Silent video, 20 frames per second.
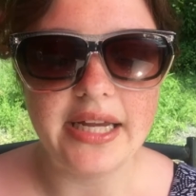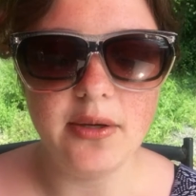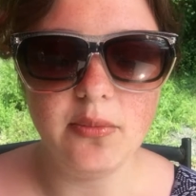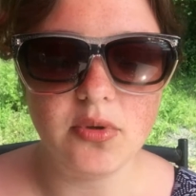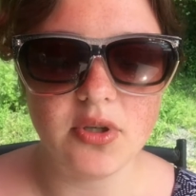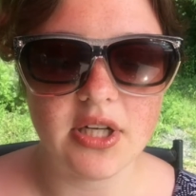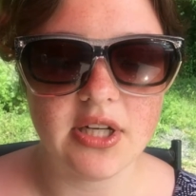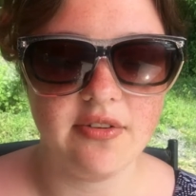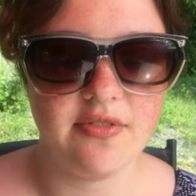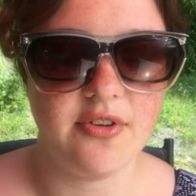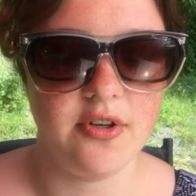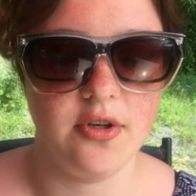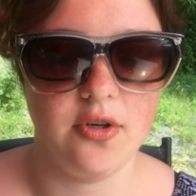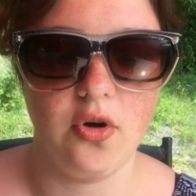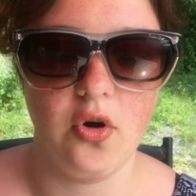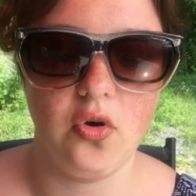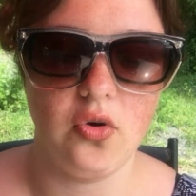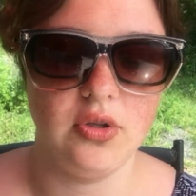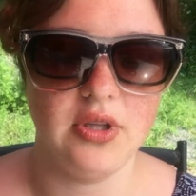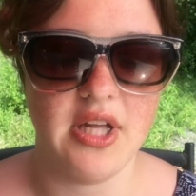He will give her her
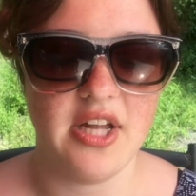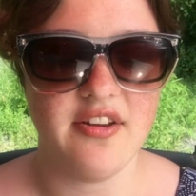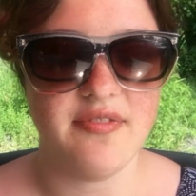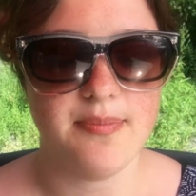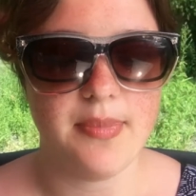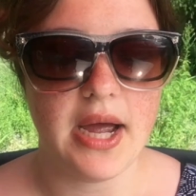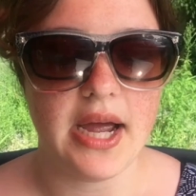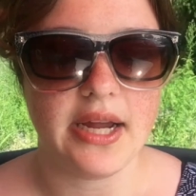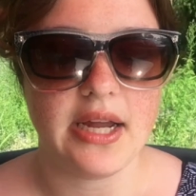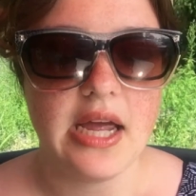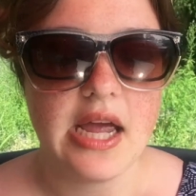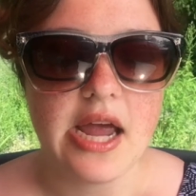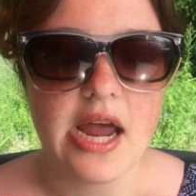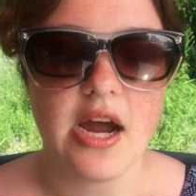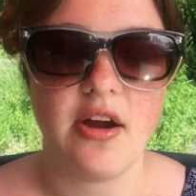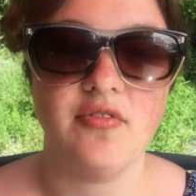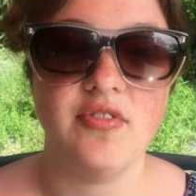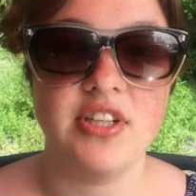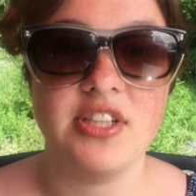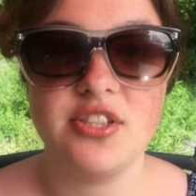old life back
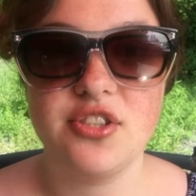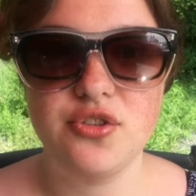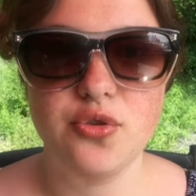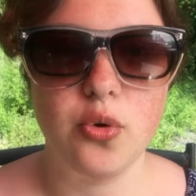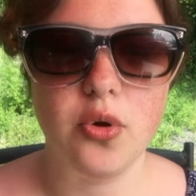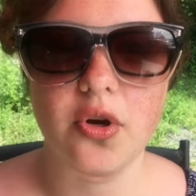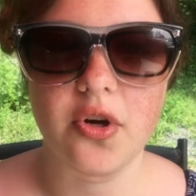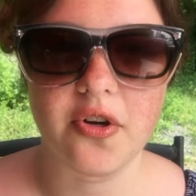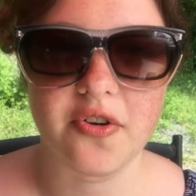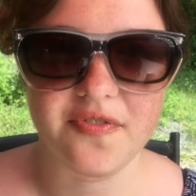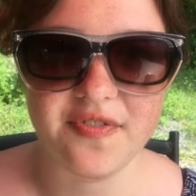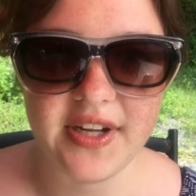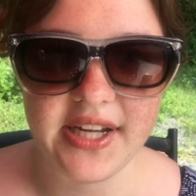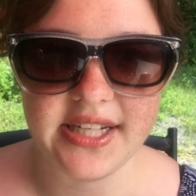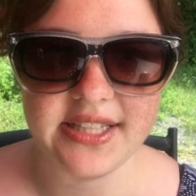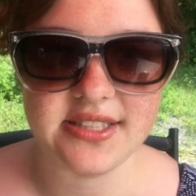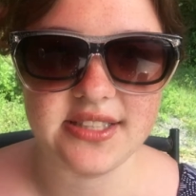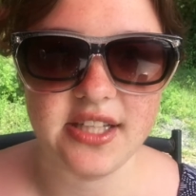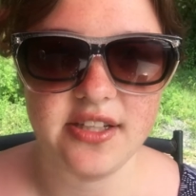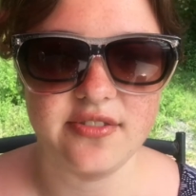and restore her
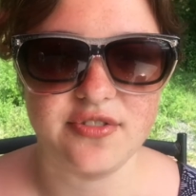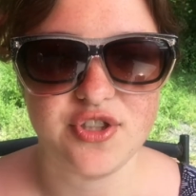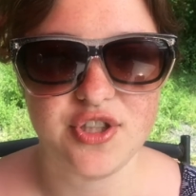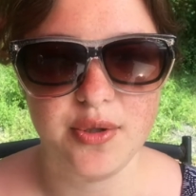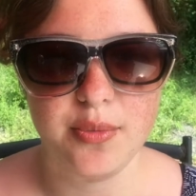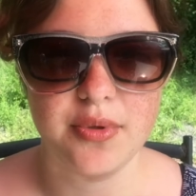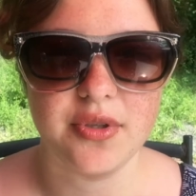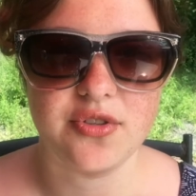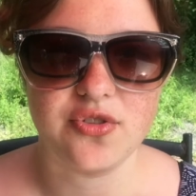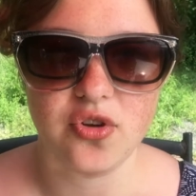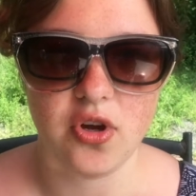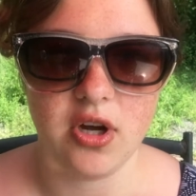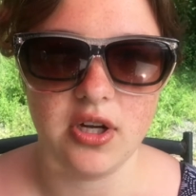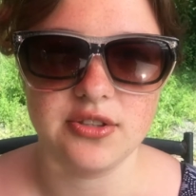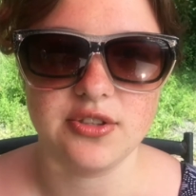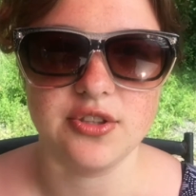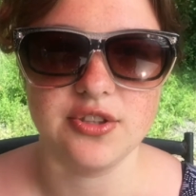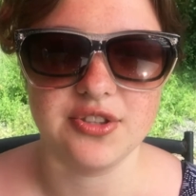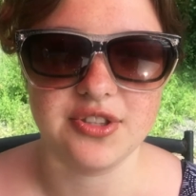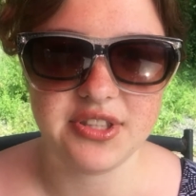face if she
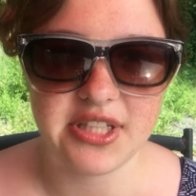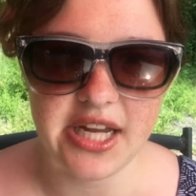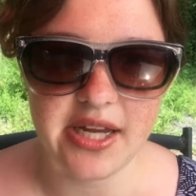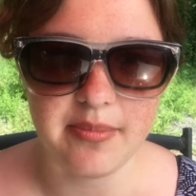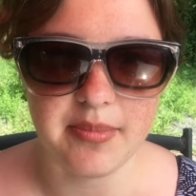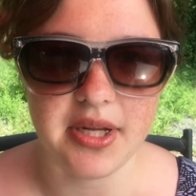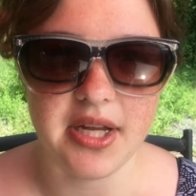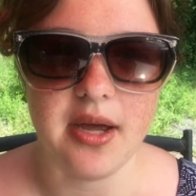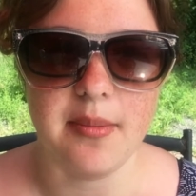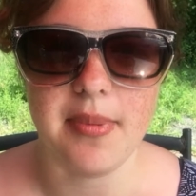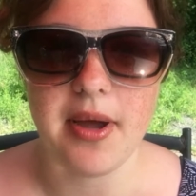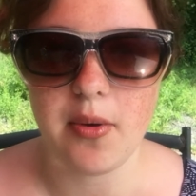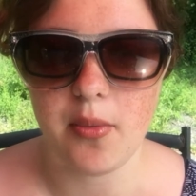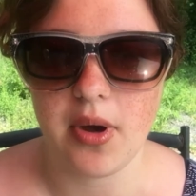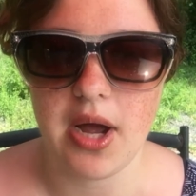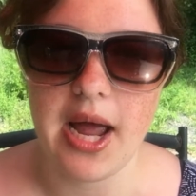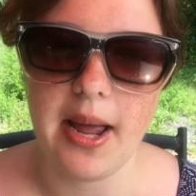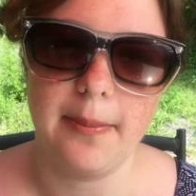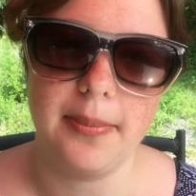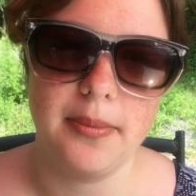withdraws her statement about
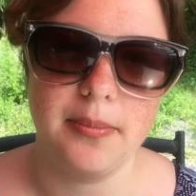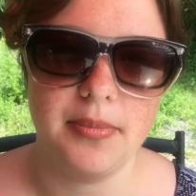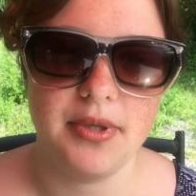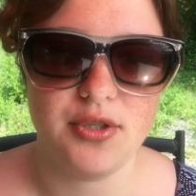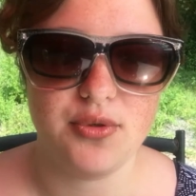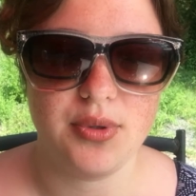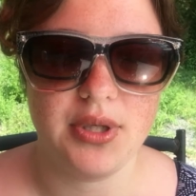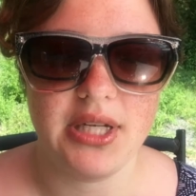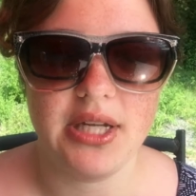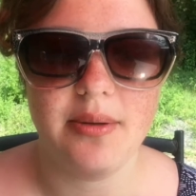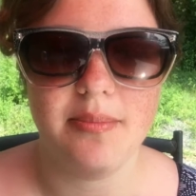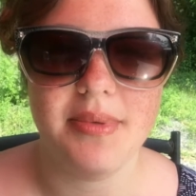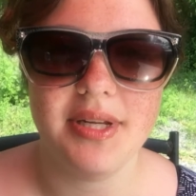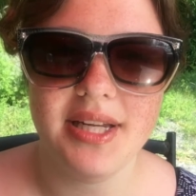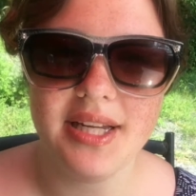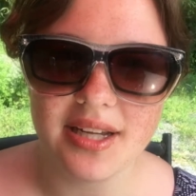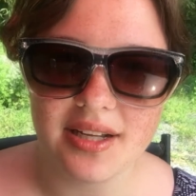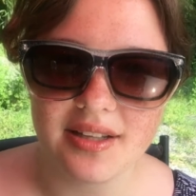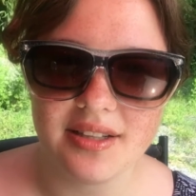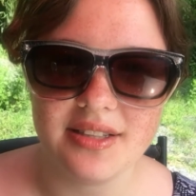what happened between him and
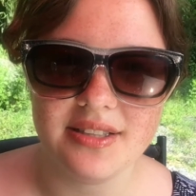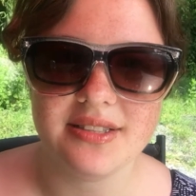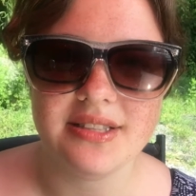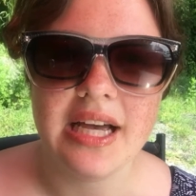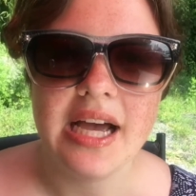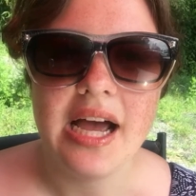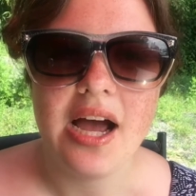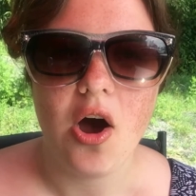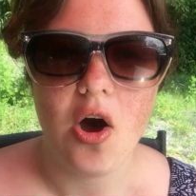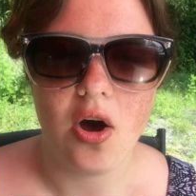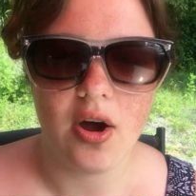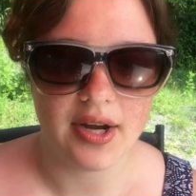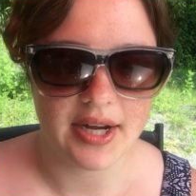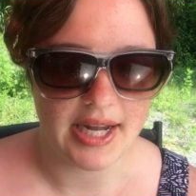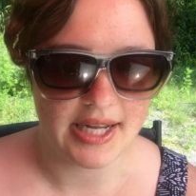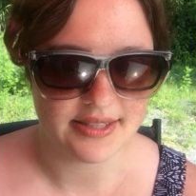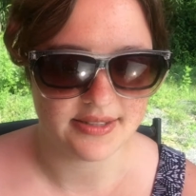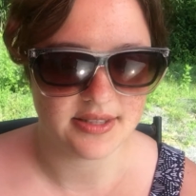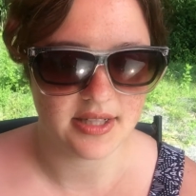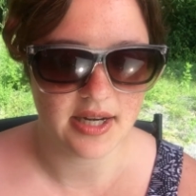Nicholas on
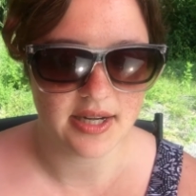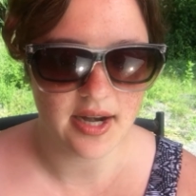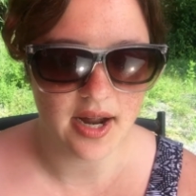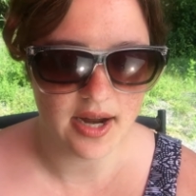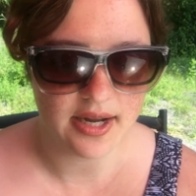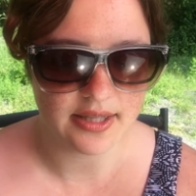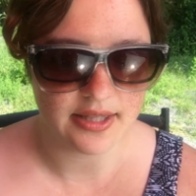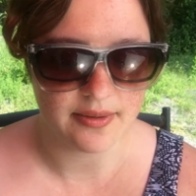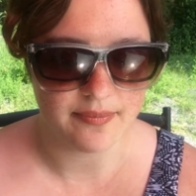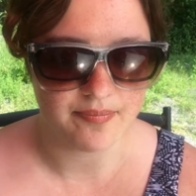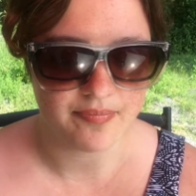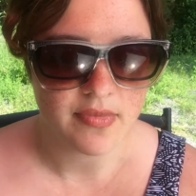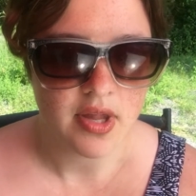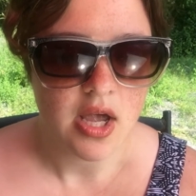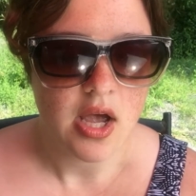Cassadine Island.